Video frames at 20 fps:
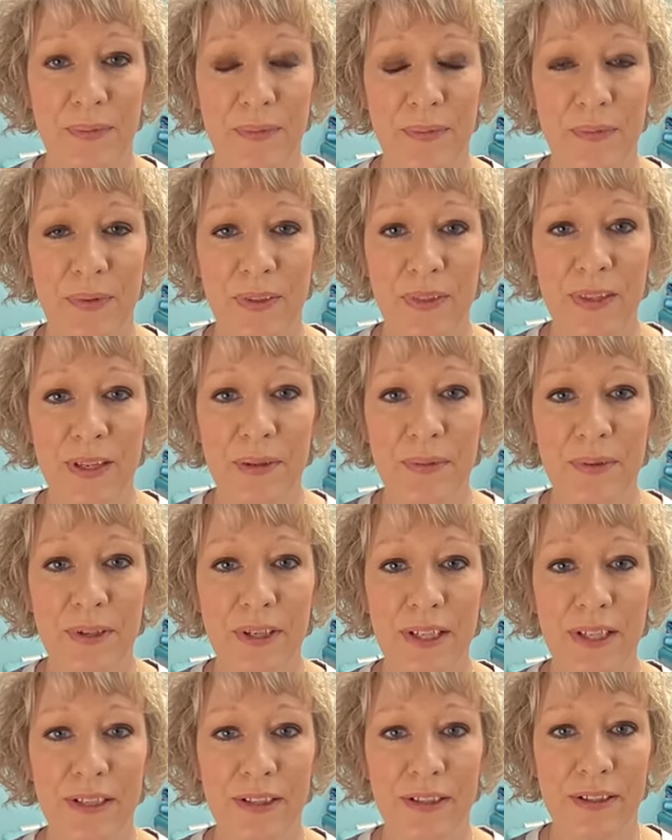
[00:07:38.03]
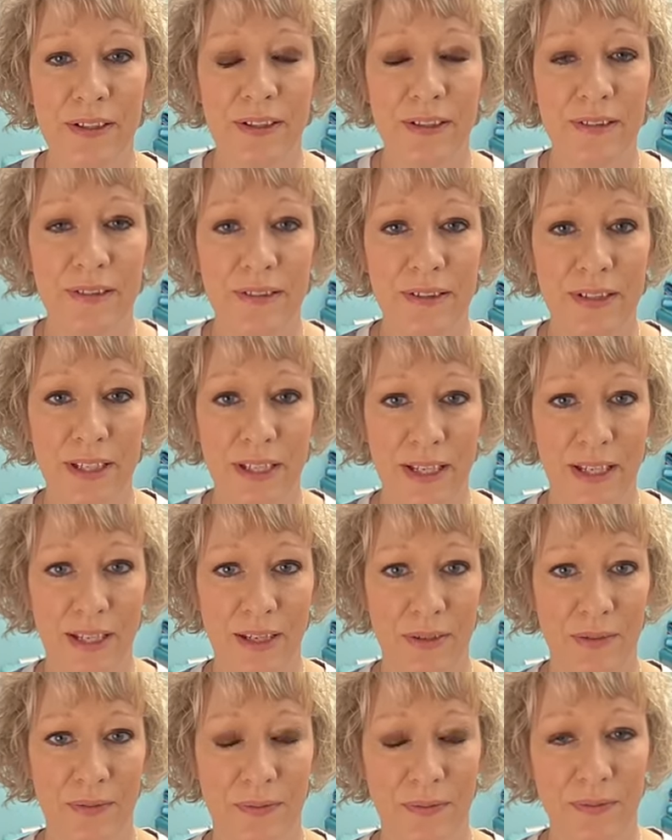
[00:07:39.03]
When they were here
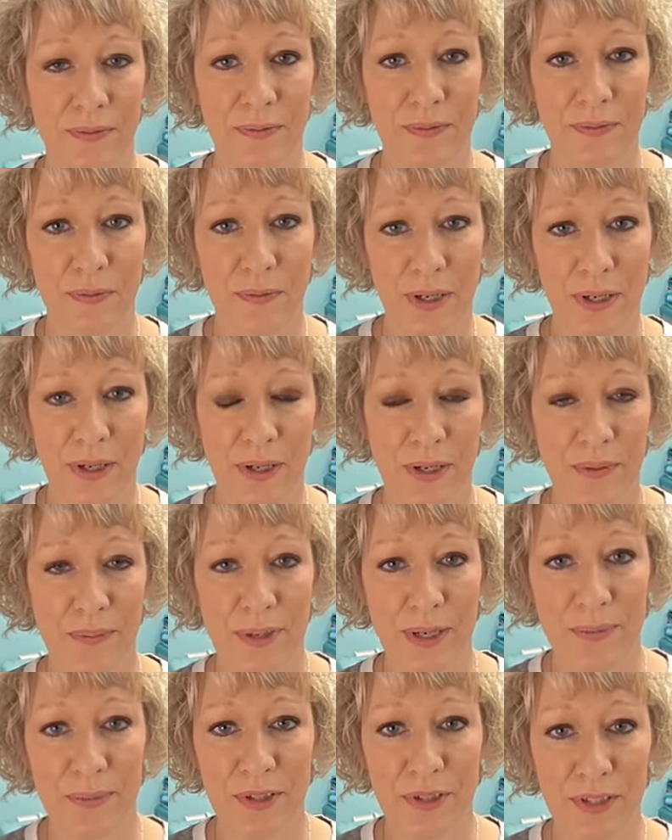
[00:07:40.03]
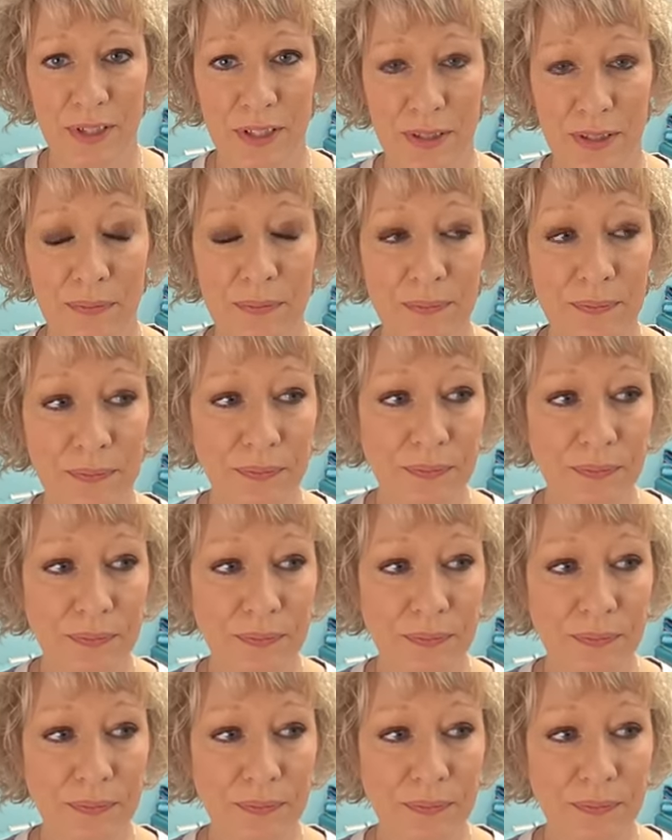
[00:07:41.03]
and working on my machine,